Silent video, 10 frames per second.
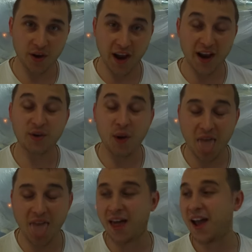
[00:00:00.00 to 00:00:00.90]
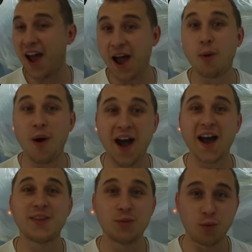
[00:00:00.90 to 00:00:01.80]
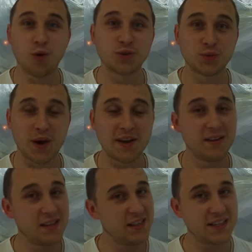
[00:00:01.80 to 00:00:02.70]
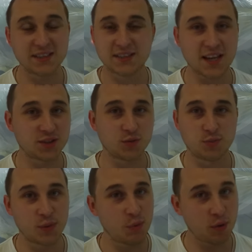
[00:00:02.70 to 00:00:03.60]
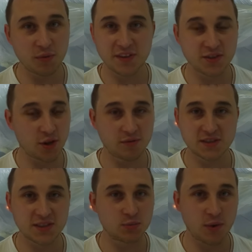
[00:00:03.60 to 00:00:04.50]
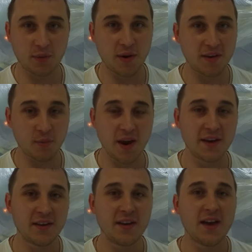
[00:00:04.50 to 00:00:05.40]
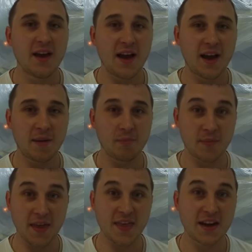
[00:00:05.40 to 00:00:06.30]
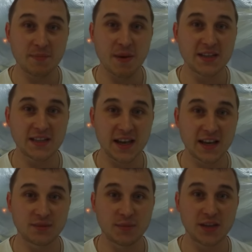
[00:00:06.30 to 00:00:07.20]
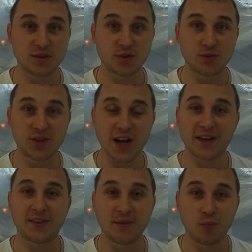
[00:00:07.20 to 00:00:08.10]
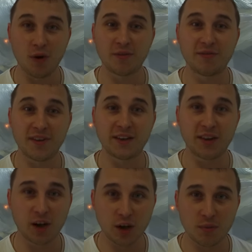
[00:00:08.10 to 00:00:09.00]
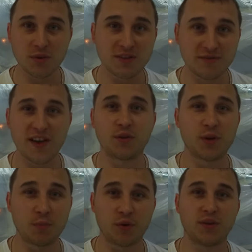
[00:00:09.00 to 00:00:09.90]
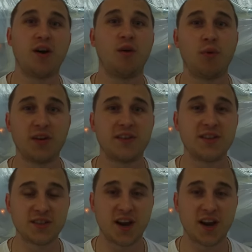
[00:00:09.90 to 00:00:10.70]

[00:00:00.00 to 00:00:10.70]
high the water went. He says that should be well within tolerances where it went. And then he basically asked me to check the one thing, the lowest failure point on one of these